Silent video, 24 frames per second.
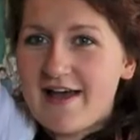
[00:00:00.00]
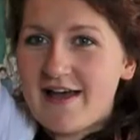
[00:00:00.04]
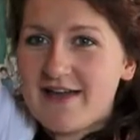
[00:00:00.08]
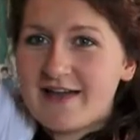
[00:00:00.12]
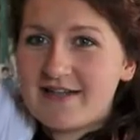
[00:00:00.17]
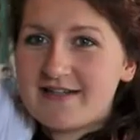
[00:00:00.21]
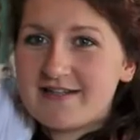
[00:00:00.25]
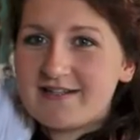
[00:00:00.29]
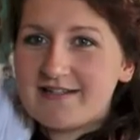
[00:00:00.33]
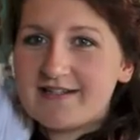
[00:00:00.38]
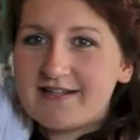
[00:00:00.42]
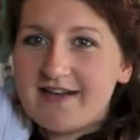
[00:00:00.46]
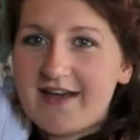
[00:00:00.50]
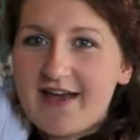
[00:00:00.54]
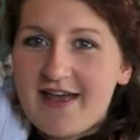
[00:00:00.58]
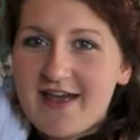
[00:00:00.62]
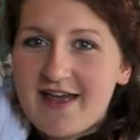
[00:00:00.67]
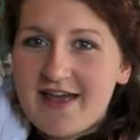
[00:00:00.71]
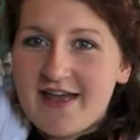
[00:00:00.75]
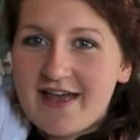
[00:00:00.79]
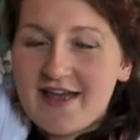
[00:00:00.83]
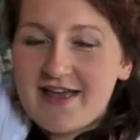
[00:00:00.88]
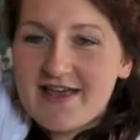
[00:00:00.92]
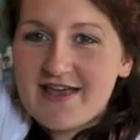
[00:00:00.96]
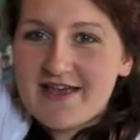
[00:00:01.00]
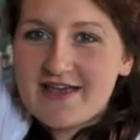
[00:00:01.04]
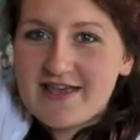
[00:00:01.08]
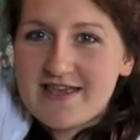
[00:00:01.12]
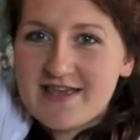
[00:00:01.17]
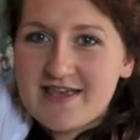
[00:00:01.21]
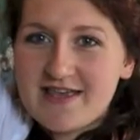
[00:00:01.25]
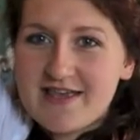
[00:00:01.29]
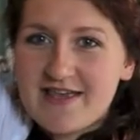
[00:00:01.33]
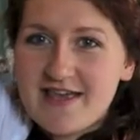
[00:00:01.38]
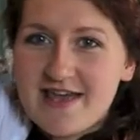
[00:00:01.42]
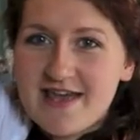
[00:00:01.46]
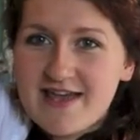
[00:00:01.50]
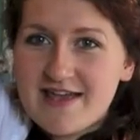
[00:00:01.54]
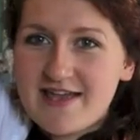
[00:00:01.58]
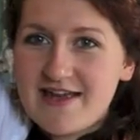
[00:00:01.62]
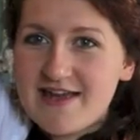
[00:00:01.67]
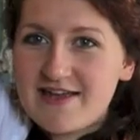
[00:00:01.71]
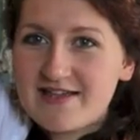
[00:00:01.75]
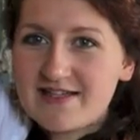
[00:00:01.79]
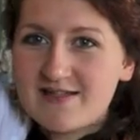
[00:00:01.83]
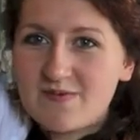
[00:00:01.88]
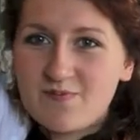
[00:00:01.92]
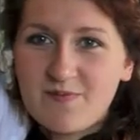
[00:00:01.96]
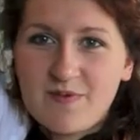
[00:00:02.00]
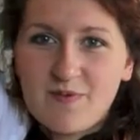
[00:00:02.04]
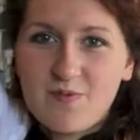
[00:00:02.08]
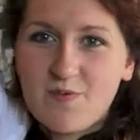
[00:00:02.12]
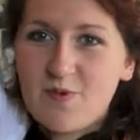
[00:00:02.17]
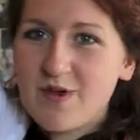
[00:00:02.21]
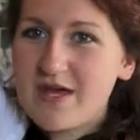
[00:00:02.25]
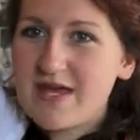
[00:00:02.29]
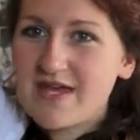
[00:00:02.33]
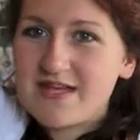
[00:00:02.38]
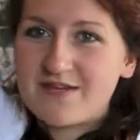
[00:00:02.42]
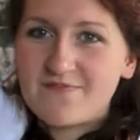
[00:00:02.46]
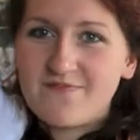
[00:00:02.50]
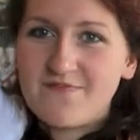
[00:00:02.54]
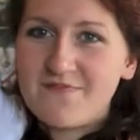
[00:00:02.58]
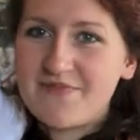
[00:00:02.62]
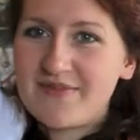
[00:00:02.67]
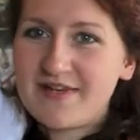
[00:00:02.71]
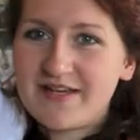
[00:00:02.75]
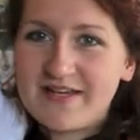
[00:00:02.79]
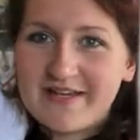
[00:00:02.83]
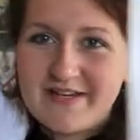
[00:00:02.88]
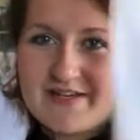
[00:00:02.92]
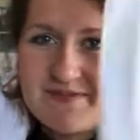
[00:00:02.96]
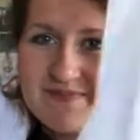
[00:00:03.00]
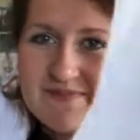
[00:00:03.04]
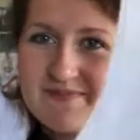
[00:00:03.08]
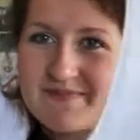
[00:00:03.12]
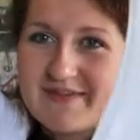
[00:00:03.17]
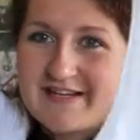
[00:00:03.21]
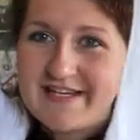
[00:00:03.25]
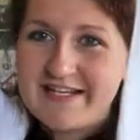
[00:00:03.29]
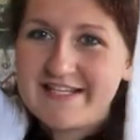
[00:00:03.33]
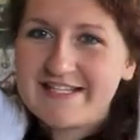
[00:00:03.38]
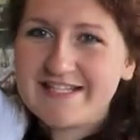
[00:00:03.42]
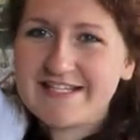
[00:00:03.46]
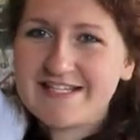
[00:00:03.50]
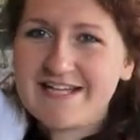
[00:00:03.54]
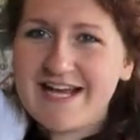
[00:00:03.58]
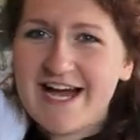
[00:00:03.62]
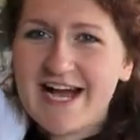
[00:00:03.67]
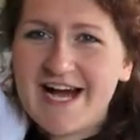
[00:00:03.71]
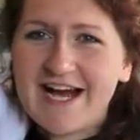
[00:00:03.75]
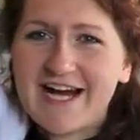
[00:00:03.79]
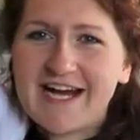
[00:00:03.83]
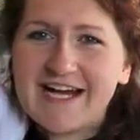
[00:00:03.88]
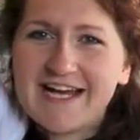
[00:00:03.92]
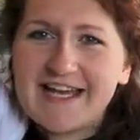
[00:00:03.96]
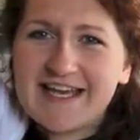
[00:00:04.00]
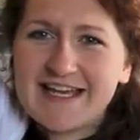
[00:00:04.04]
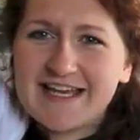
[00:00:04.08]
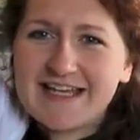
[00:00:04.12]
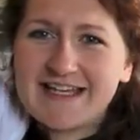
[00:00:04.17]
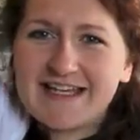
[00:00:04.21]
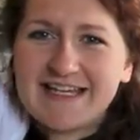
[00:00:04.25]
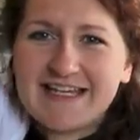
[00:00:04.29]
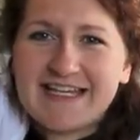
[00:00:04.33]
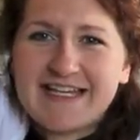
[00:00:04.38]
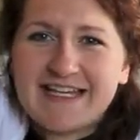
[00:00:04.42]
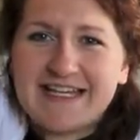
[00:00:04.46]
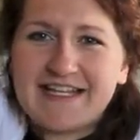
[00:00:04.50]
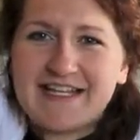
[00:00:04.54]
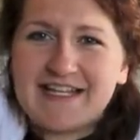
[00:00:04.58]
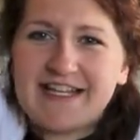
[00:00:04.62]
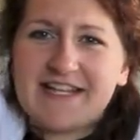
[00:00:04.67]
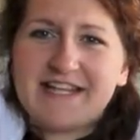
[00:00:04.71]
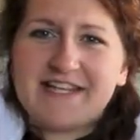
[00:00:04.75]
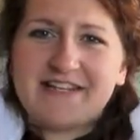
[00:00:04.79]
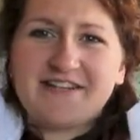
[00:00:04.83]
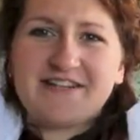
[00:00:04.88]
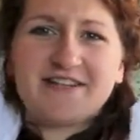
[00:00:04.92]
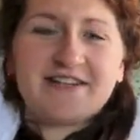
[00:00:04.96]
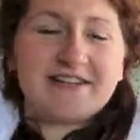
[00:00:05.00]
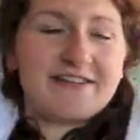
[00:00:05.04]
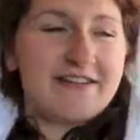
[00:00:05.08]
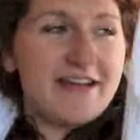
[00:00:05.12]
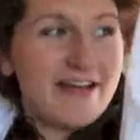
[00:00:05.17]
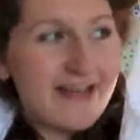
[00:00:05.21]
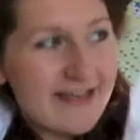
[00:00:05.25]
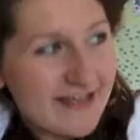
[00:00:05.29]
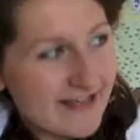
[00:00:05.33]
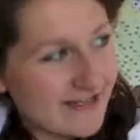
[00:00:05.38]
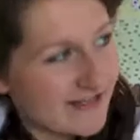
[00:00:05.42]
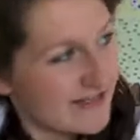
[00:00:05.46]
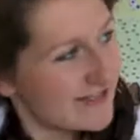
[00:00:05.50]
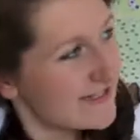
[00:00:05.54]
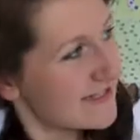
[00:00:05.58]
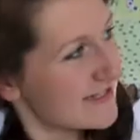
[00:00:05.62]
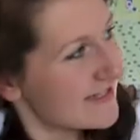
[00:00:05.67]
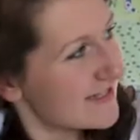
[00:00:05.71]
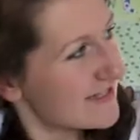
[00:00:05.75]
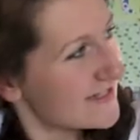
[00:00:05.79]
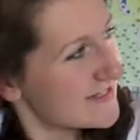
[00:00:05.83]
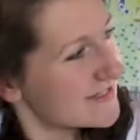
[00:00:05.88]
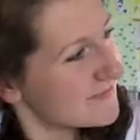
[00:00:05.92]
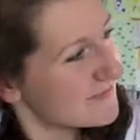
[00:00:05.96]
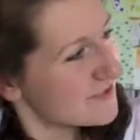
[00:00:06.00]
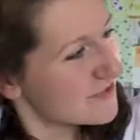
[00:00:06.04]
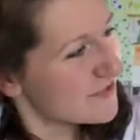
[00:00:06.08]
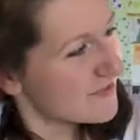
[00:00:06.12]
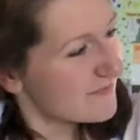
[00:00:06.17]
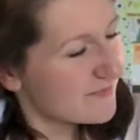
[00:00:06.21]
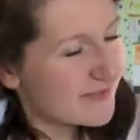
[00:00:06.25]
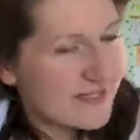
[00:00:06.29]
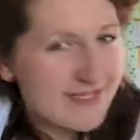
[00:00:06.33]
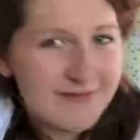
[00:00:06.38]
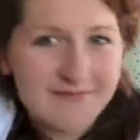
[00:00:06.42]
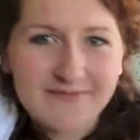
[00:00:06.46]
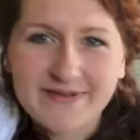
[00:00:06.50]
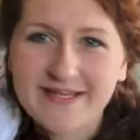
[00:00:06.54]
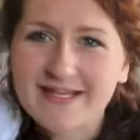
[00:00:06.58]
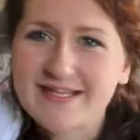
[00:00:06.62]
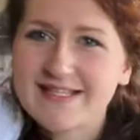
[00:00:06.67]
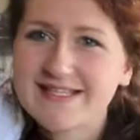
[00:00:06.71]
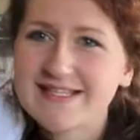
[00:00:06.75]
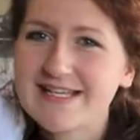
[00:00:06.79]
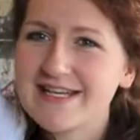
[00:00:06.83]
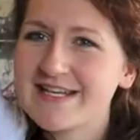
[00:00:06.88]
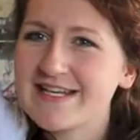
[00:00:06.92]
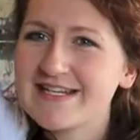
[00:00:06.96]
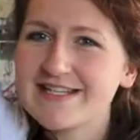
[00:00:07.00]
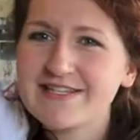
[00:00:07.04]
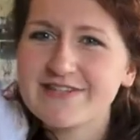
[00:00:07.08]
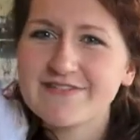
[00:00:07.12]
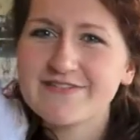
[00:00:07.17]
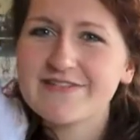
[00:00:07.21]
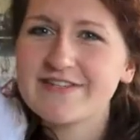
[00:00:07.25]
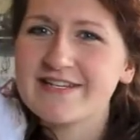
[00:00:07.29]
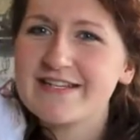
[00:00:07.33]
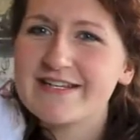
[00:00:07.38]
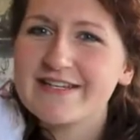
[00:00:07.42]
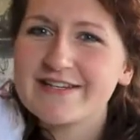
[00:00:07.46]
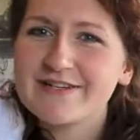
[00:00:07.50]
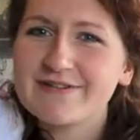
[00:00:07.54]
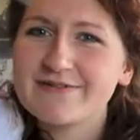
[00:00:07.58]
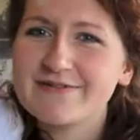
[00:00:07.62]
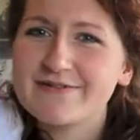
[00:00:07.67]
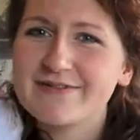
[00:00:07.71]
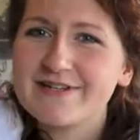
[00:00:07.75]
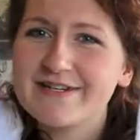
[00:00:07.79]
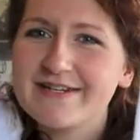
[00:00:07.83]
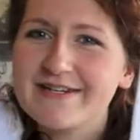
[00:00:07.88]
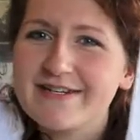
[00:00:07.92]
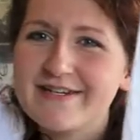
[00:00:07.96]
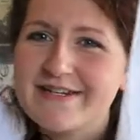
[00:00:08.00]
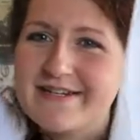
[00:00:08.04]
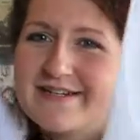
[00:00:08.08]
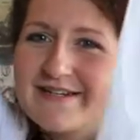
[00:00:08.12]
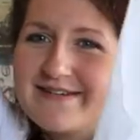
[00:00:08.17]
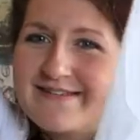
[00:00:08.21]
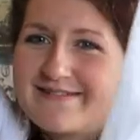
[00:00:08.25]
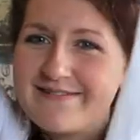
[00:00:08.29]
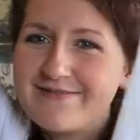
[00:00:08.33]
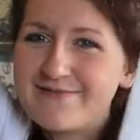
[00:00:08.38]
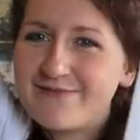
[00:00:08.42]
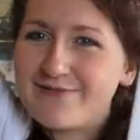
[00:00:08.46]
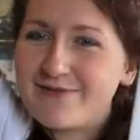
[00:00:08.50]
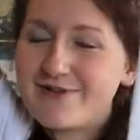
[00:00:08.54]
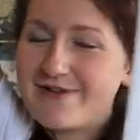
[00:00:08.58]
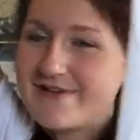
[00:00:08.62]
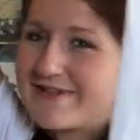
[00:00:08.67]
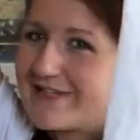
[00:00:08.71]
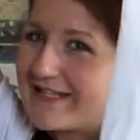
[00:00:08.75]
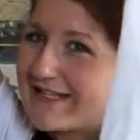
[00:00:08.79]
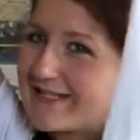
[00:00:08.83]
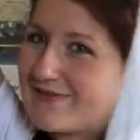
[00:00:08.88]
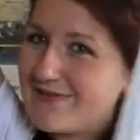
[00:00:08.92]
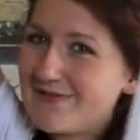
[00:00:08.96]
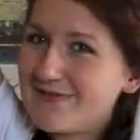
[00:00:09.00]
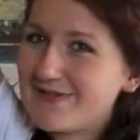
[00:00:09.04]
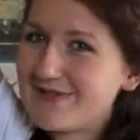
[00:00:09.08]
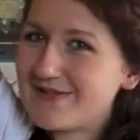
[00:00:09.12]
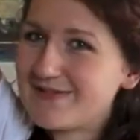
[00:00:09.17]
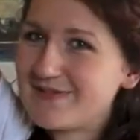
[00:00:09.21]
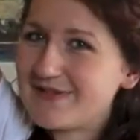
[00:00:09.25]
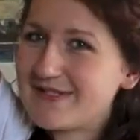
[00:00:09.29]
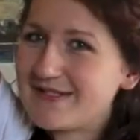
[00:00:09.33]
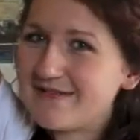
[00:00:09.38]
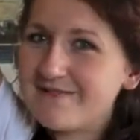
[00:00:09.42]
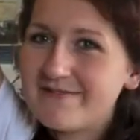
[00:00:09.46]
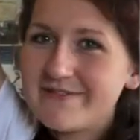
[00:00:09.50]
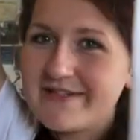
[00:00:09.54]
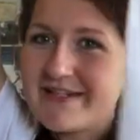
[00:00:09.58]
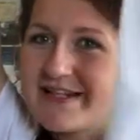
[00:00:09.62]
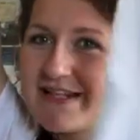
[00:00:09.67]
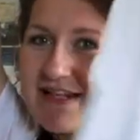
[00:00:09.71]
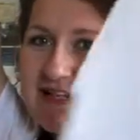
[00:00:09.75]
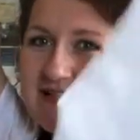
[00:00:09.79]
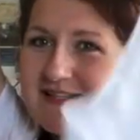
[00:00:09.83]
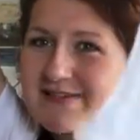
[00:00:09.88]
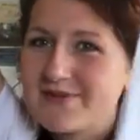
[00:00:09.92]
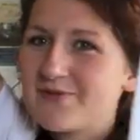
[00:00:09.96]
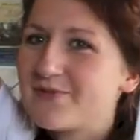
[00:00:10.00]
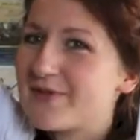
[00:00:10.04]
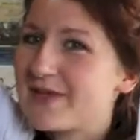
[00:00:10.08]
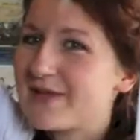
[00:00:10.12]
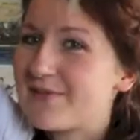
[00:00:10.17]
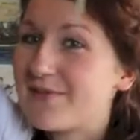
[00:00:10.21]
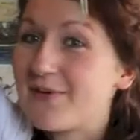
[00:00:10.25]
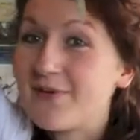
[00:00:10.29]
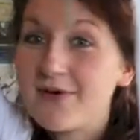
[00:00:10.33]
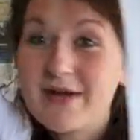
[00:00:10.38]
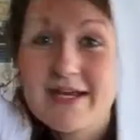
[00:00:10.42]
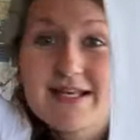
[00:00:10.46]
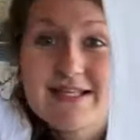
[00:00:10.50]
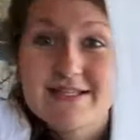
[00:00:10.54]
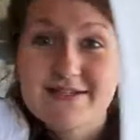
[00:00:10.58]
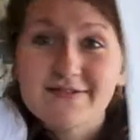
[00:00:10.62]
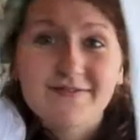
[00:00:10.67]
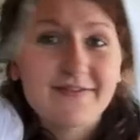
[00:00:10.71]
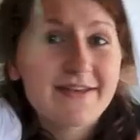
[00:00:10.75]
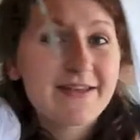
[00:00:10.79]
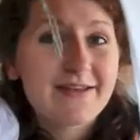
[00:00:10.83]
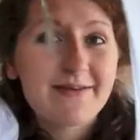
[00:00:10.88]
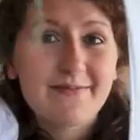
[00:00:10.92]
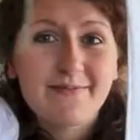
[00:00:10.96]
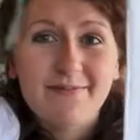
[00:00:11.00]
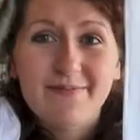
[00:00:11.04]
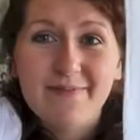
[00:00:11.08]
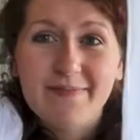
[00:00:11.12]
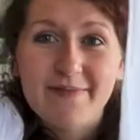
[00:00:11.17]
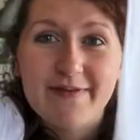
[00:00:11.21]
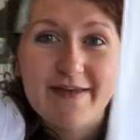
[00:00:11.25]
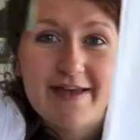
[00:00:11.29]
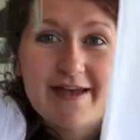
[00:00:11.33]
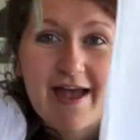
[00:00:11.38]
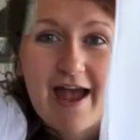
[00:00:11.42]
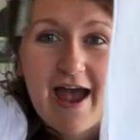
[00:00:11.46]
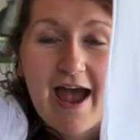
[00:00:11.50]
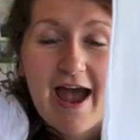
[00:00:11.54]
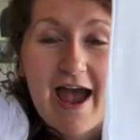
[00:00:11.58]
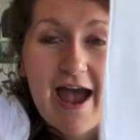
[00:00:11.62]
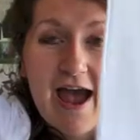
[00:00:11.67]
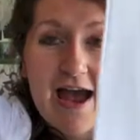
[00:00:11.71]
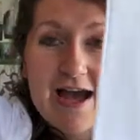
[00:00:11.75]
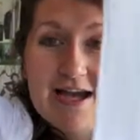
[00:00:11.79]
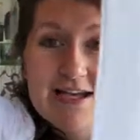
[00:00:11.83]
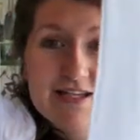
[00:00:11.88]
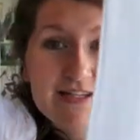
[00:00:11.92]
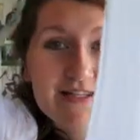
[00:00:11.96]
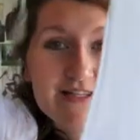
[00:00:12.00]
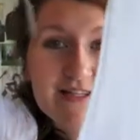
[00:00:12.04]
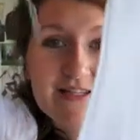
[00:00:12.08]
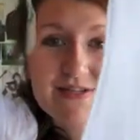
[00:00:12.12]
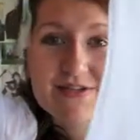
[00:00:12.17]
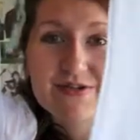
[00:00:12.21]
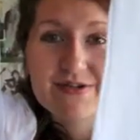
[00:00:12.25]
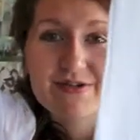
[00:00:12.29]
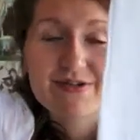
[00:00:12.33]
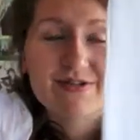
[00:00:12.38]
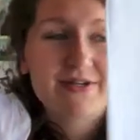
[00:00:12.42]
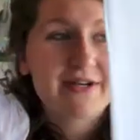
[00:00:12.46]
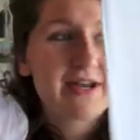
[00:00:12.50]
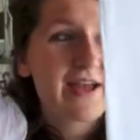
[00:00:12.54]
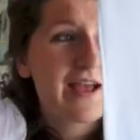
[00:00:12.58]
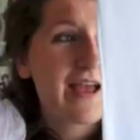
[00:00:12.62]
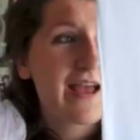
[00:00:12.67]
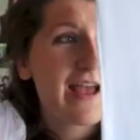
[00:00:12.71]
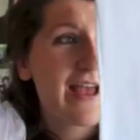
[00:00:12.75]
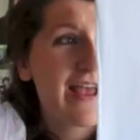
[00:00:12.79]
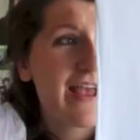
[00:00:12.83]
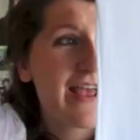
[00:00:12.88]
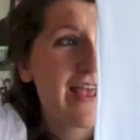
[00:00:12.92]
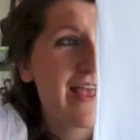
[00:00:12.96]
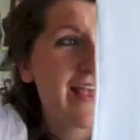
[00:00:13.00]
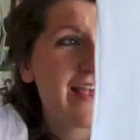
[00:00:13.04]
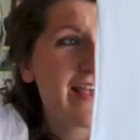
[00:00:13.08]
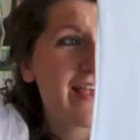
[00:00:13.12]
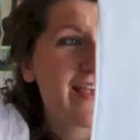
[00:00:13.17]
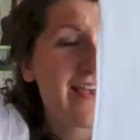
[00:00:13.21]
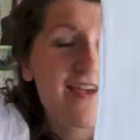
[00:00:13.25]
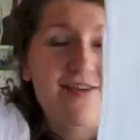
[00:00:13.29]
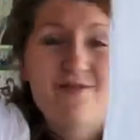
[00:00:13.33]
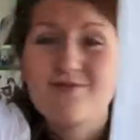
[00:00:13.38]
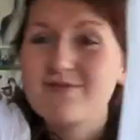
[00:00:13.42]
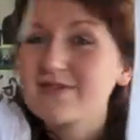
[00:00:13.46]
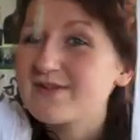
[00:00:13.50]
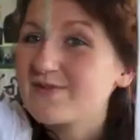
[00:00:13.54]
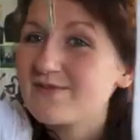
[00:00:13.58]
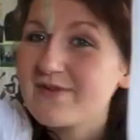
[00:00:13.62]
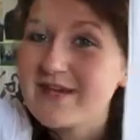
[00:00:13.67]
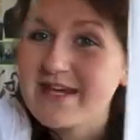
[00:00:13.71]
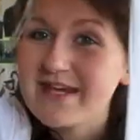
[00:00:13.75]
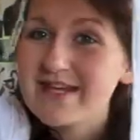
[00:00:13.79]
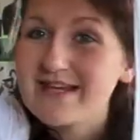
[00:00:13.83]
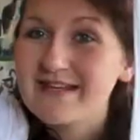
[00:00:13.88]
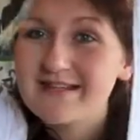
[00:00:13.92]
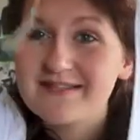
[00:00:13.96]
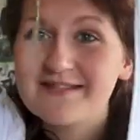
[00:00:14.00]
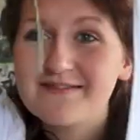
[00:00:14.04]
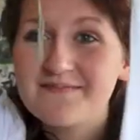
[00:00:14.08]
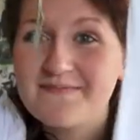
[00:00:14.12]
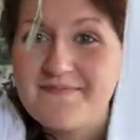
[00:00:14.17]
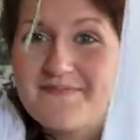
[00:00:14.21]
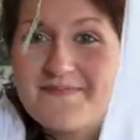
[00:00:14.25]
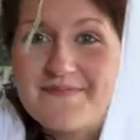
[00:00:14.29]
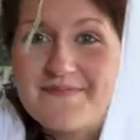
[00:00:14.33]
And yeah, it's a bit weird. It's an eye and then another eye and then some dribbling bits. I don't really know what that's supposed to symbolise or be the point of it, but I just thought it was weird